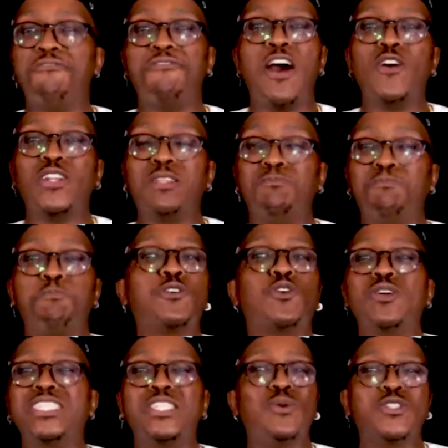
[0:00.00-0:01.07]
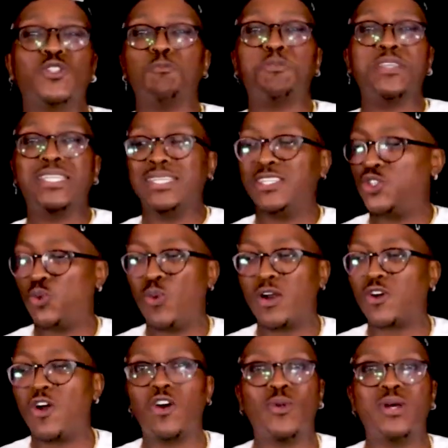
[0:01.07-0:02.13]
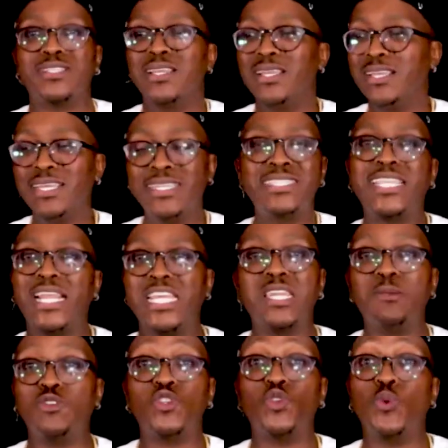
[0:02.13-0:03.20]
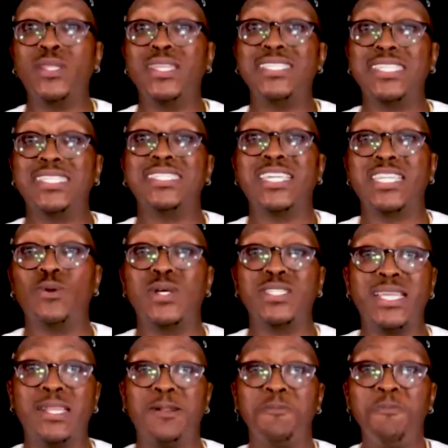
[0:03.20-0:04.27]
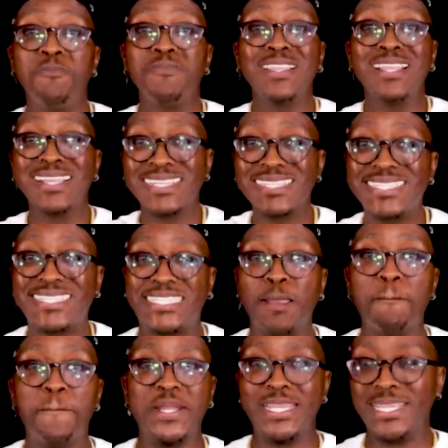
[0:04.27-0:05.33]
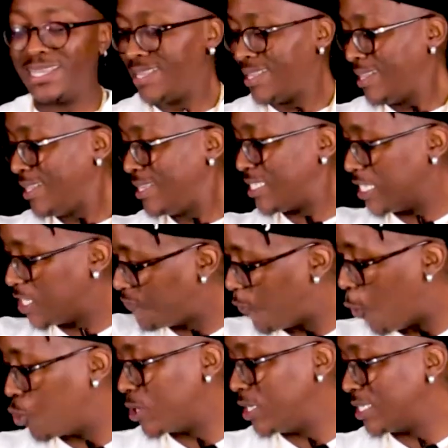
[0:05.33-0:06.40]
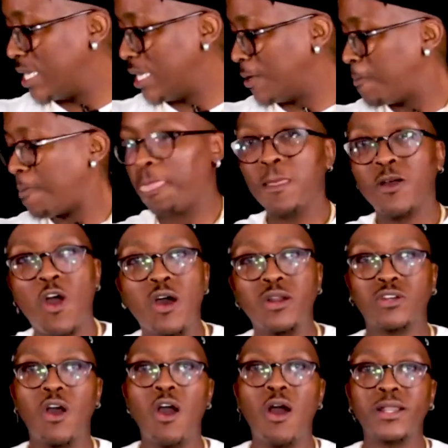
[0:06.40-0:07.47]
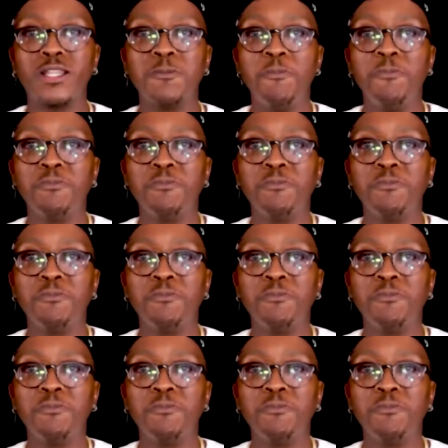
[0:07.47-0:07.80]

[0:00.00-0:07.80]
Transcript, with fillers: and found him because he was obedient to what God was telling him to do in the season that he was in. Simply just focusing on God.